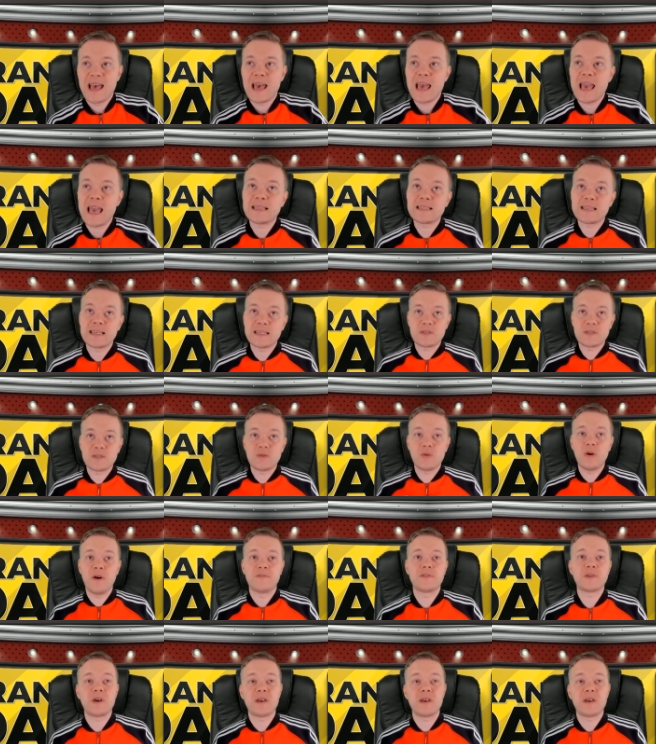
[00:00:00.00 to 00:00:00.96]
it's the
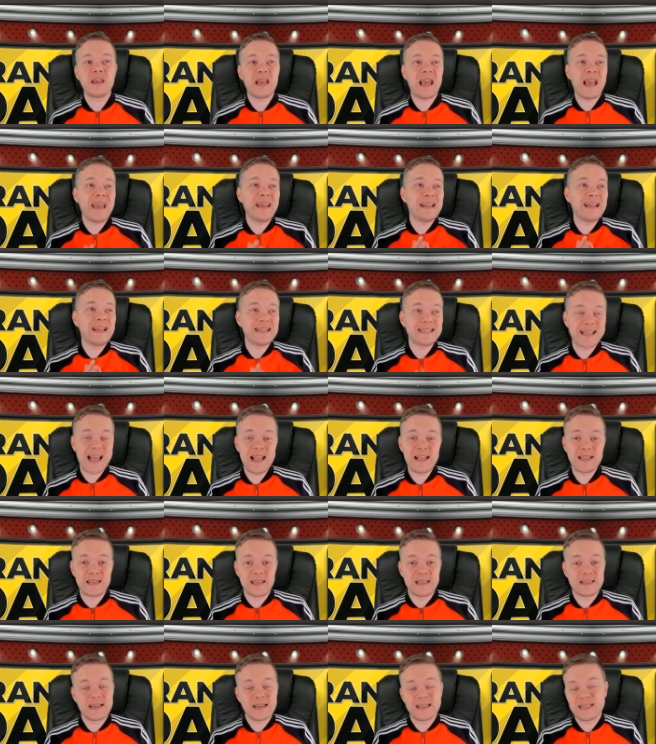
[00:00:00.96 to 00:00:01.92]
sort of in a
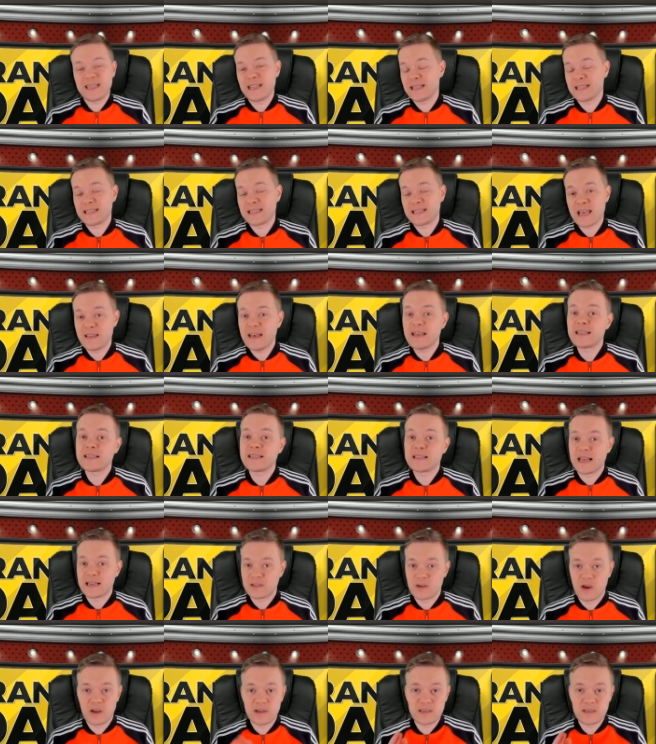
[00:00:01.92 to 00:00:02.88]
sentence I didn't say this
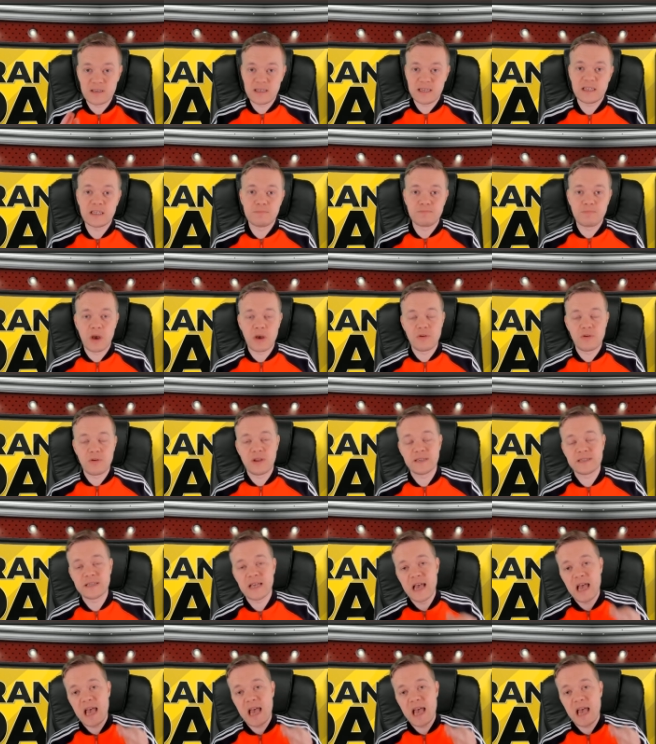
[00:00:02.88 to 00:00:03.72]
last night so this is bonus